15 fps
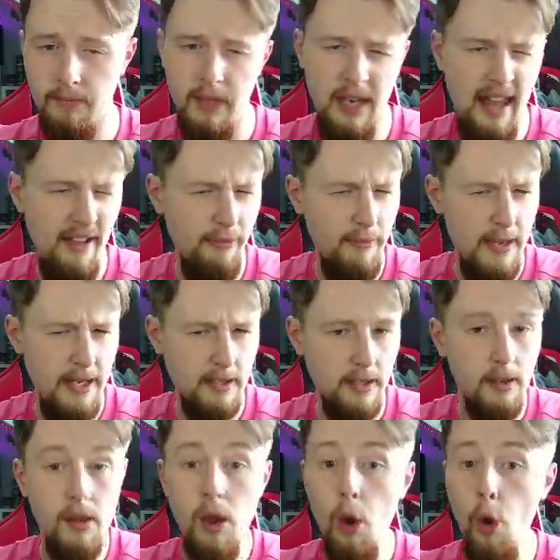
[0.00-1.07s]
left mid.
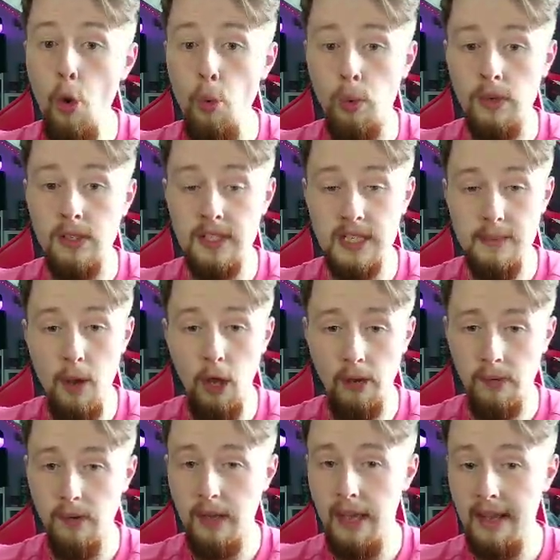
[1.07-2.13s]
Ooh, Simon.
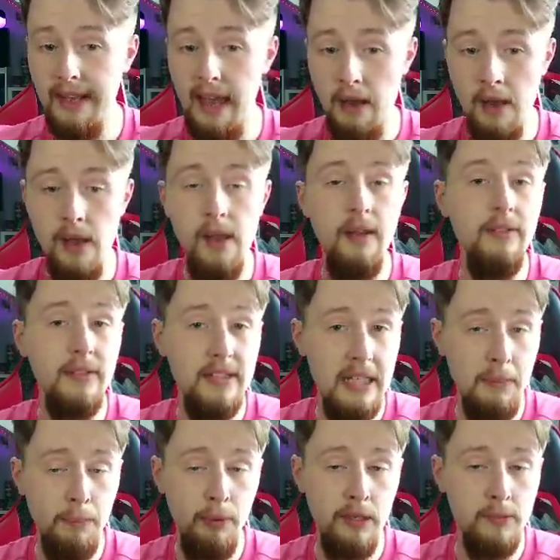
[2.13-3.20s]
Again,
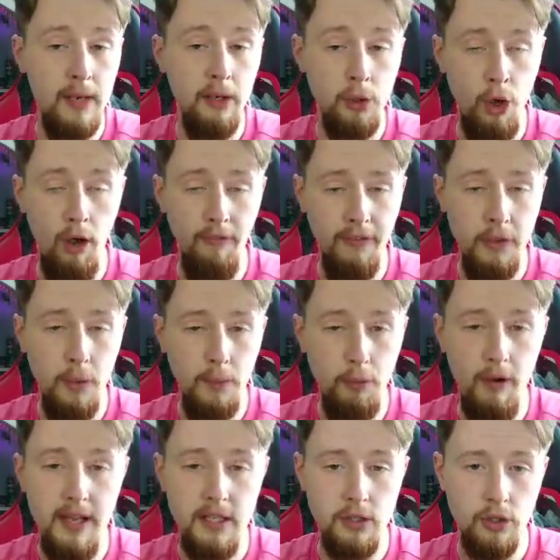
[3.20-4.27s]
did pretty well. Got a few
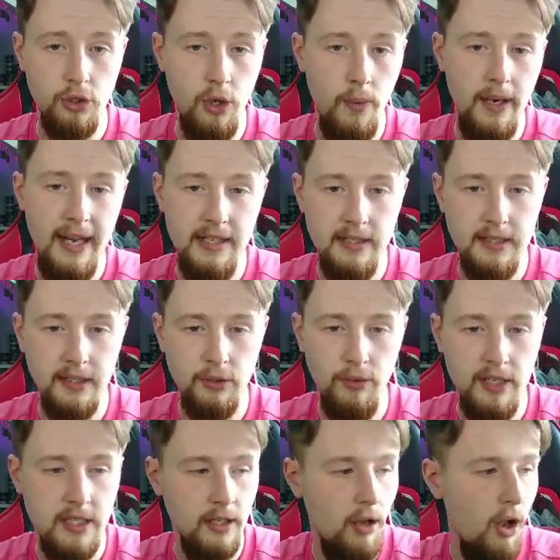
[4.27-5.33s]
upgrades, so an 86
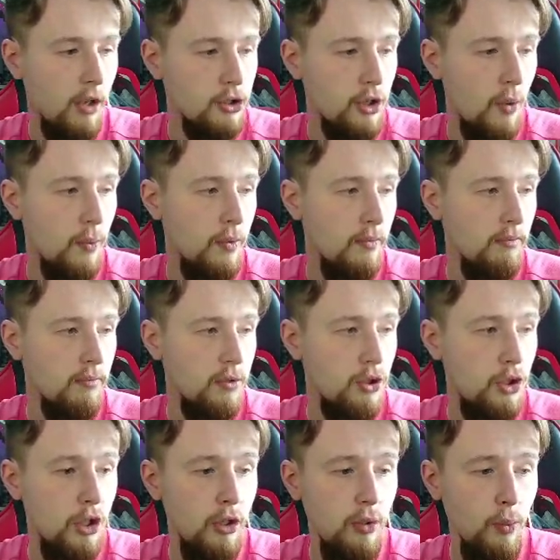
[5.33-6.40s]
rated card. So,
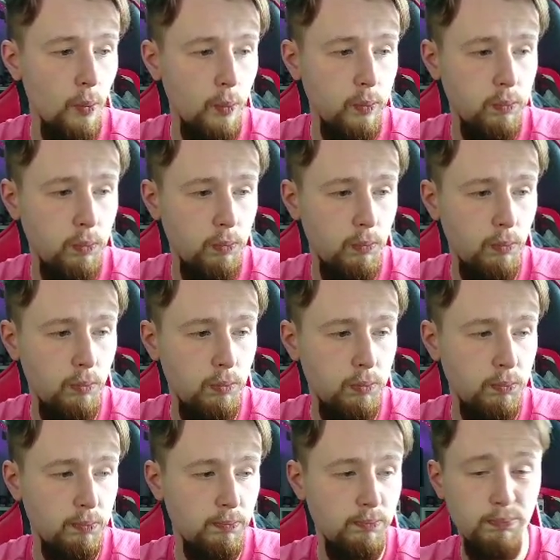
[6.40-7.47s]
two
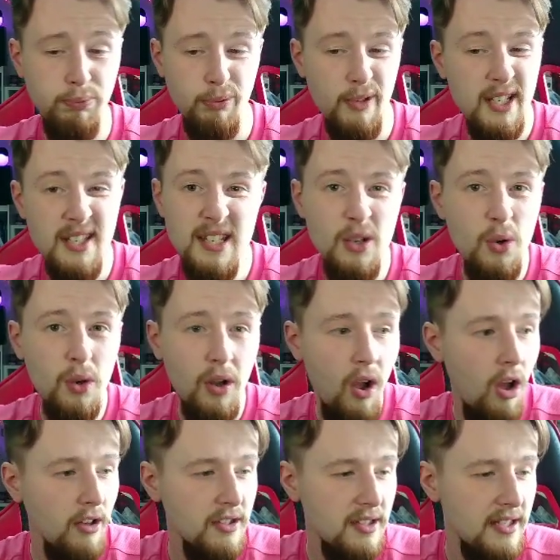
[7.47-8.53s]
pretty good
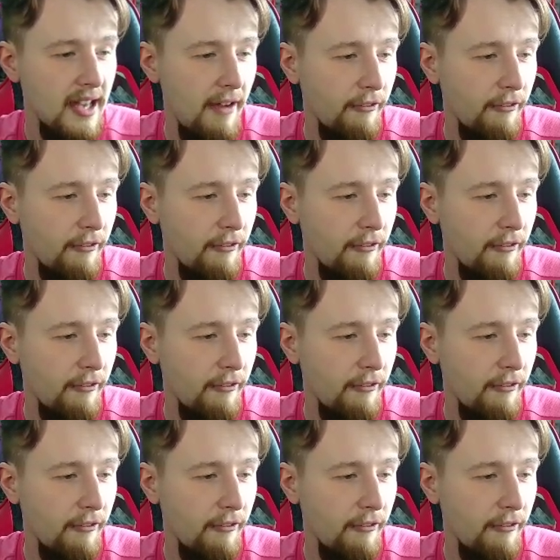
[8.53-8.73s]
cards to get